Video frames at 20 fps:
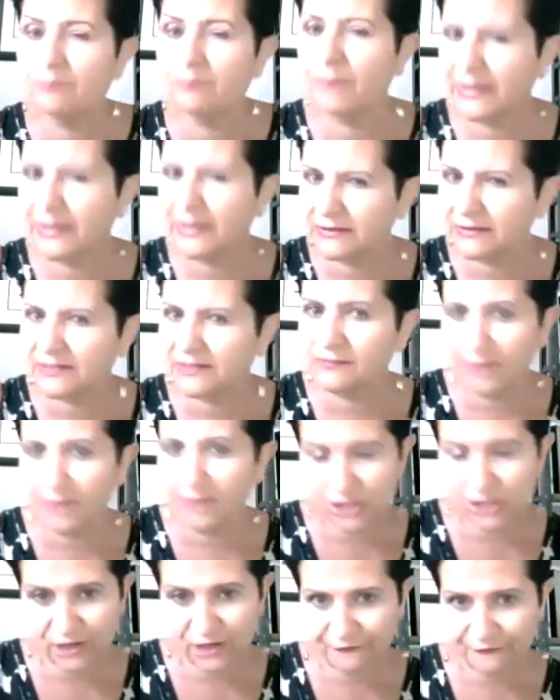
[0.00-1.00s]
build as much
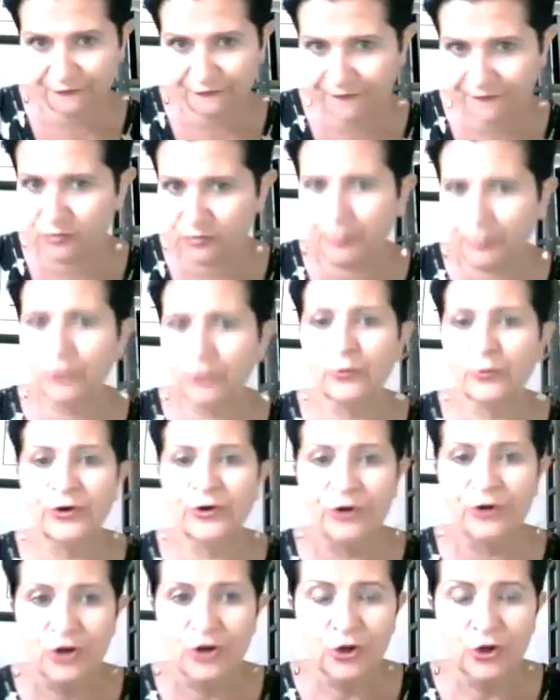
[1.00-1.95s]
on Facebook, where